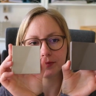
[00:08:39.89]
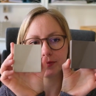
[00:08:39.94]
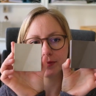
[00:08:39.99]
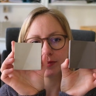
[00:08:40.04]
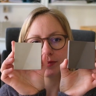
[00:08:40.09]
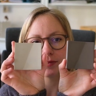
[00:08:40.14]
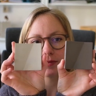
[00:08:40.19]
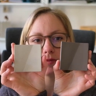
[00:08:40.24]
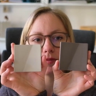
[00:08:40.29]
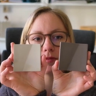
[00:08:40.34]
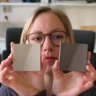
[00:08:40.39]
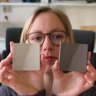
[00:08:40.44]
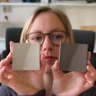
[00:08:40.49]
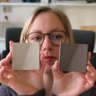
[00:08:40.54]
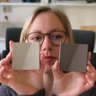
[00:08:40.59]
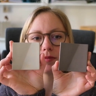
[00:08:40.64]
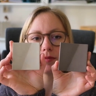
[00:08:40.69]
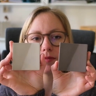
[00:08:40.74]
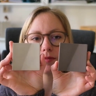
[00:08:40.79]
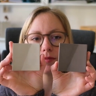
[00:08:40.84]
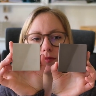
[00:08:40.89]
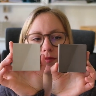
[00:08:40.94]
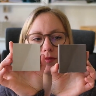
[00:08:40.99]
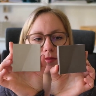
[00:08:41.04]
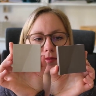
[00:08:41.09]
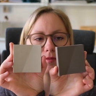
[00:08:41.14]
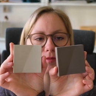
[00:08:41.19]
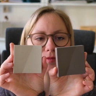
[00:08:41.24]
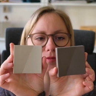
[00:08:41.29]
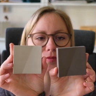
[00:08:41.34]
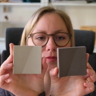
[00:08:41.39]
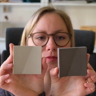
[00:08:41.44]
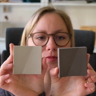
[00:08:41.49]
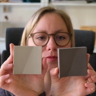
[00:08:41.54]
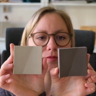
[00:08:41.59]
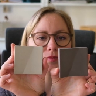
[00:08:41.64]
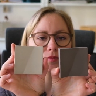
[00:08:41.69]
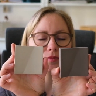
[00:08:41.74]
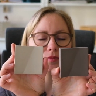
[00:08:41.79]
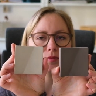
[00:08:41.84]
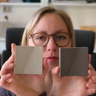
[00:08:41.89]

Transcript: [no speech]